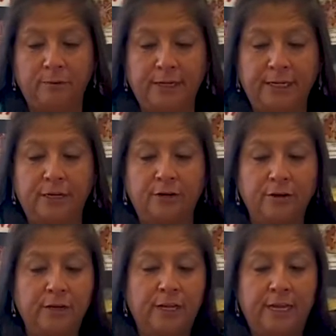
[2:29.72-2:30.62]
right
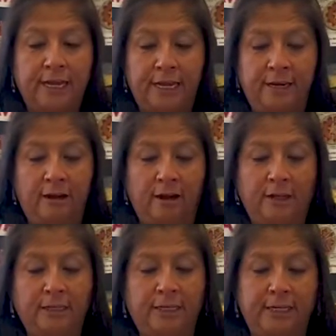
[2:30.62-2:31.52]
here, and
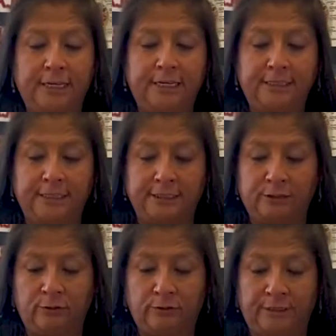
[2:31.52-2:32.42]
all it is
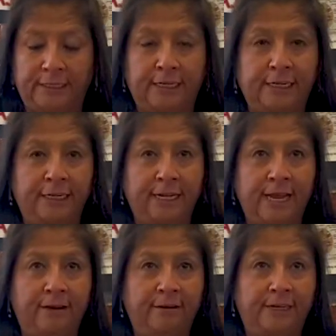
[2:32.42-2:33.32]
going in,
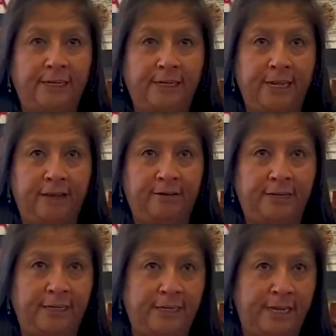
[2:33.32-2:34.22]
out, in, out,
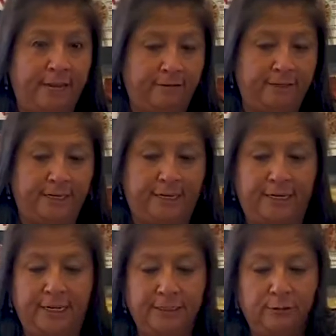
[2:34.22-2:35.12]
in, out. And
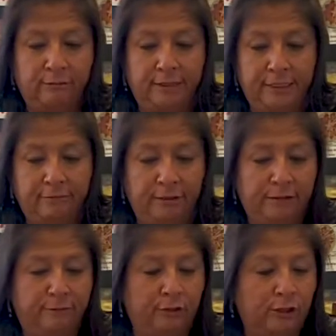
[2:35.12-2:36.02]
that's what we did with the
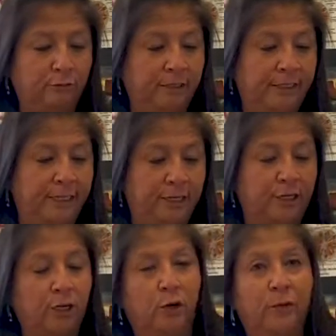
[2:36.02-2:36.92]
first one. Then you
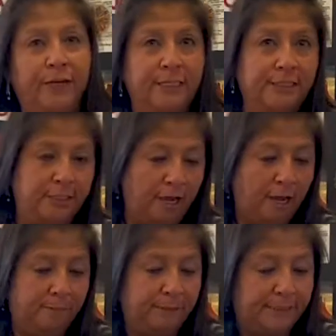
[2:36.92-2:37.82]
go and it's the
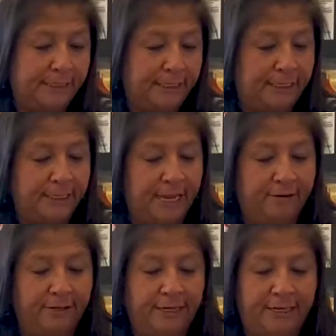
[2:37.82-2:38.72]
opposite, in,
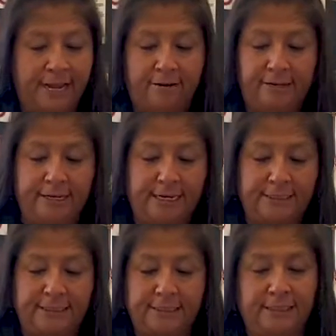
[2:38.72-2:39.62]
out, in, out.
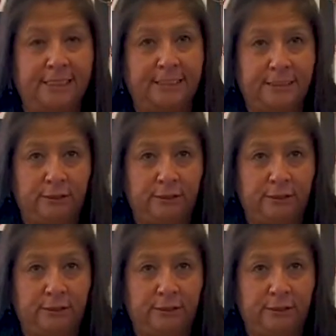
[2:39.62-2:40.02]
That's the